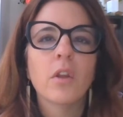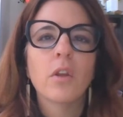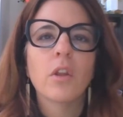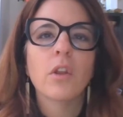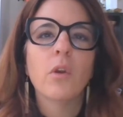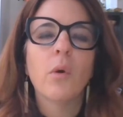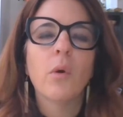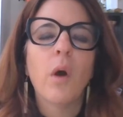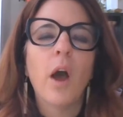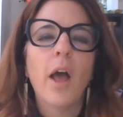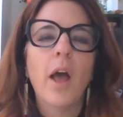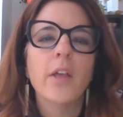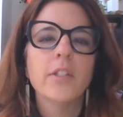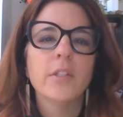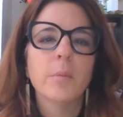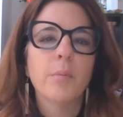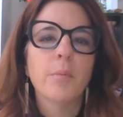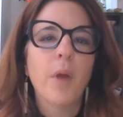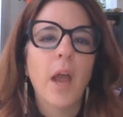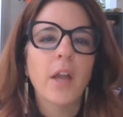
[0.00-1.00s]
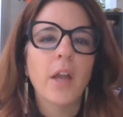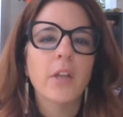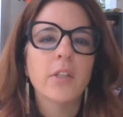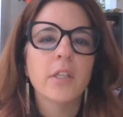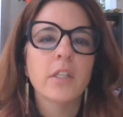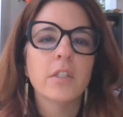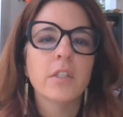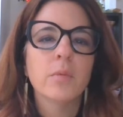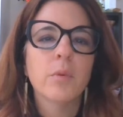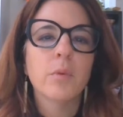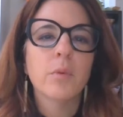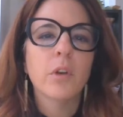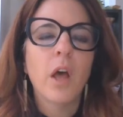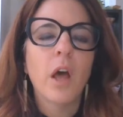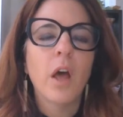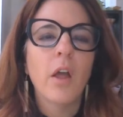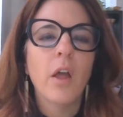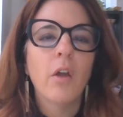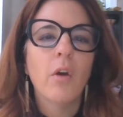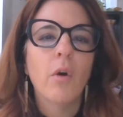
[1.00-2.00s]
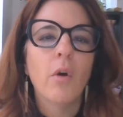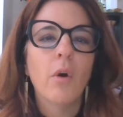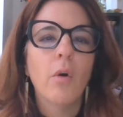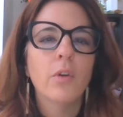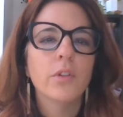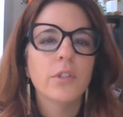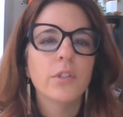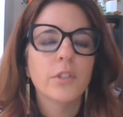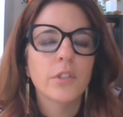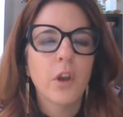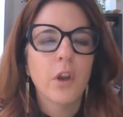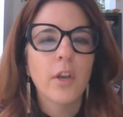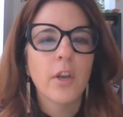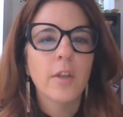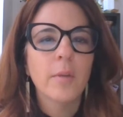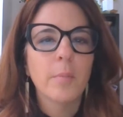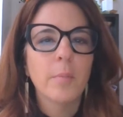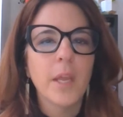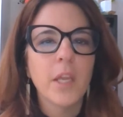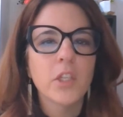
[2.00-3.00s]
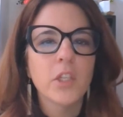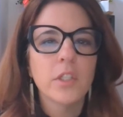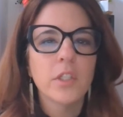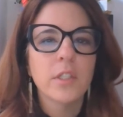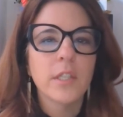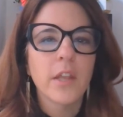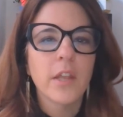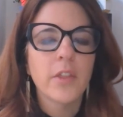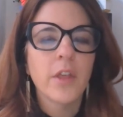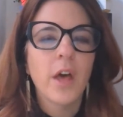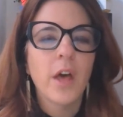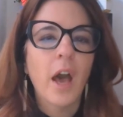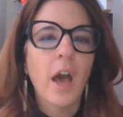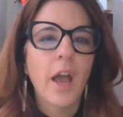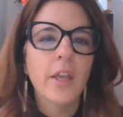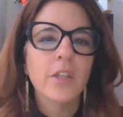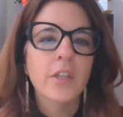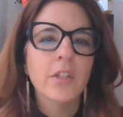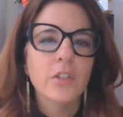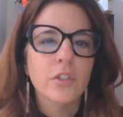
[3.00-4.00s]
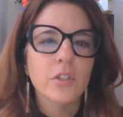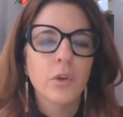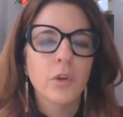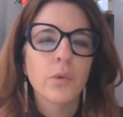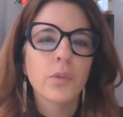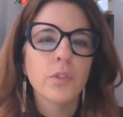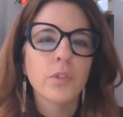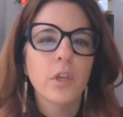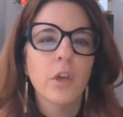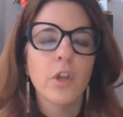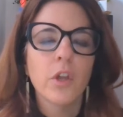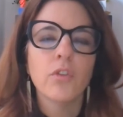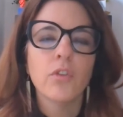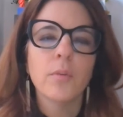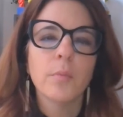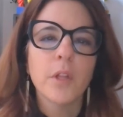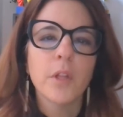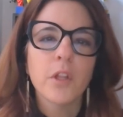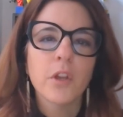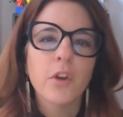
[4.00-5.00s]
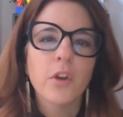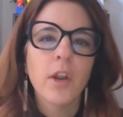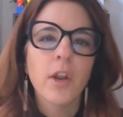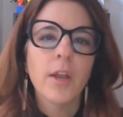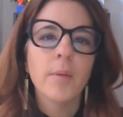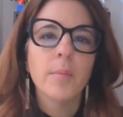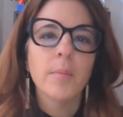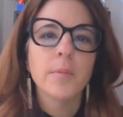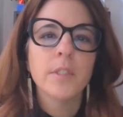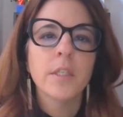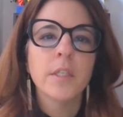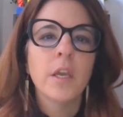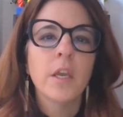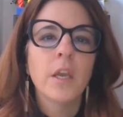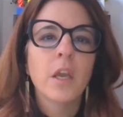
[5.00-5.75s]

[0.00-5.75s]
you know, as a practice, we're not starting patients at the highest dose, 100 milligrams.